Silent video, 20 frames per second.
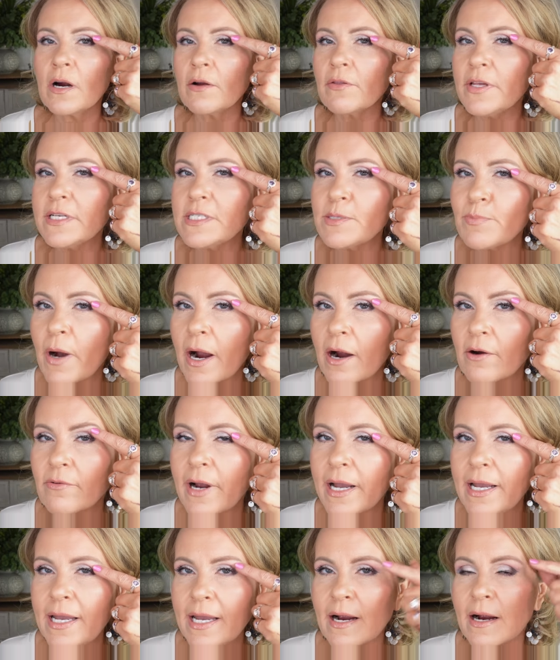or this part
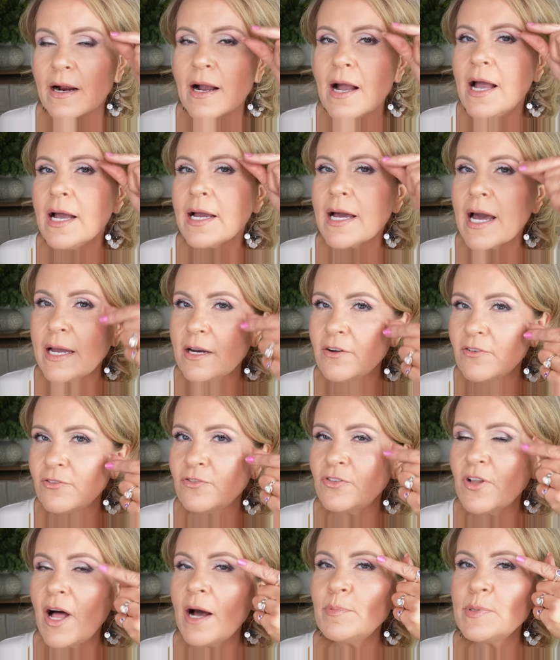right here kind of
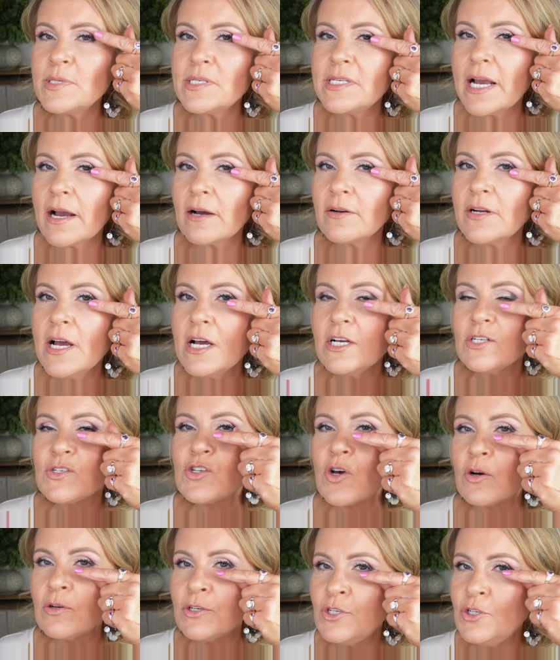flops down.
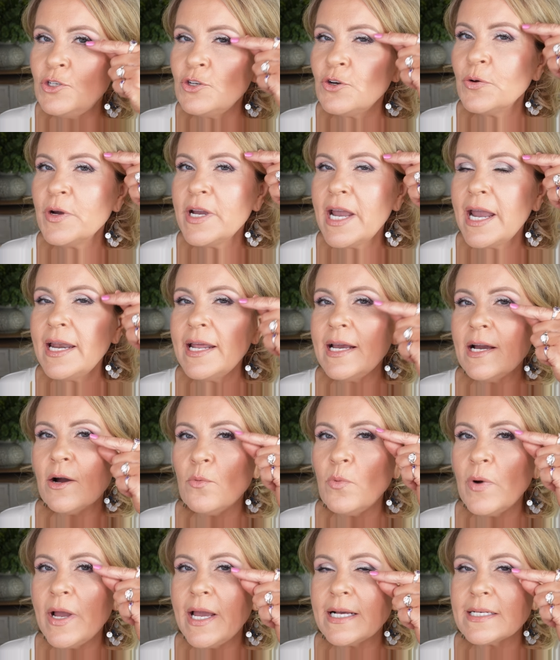So creating a
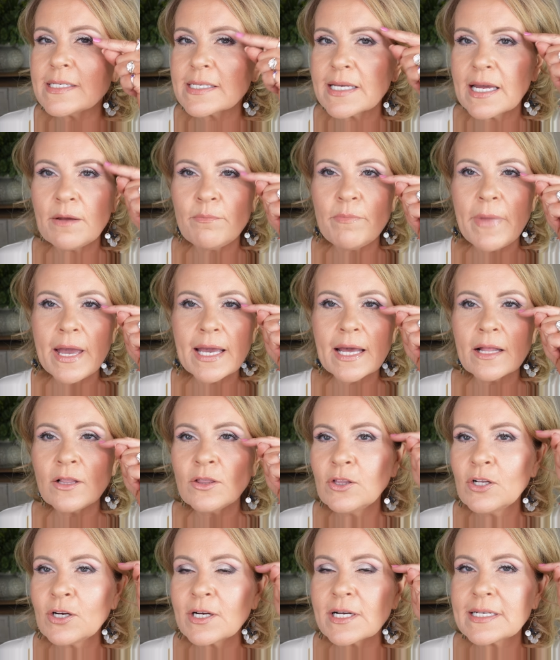wing is gonna make it
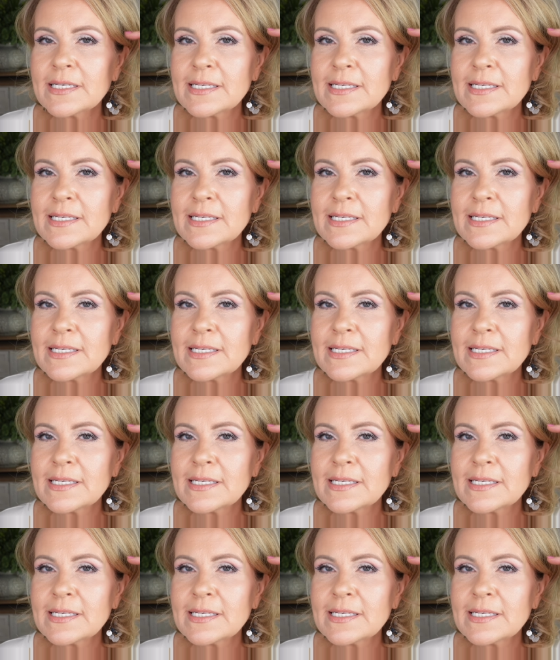look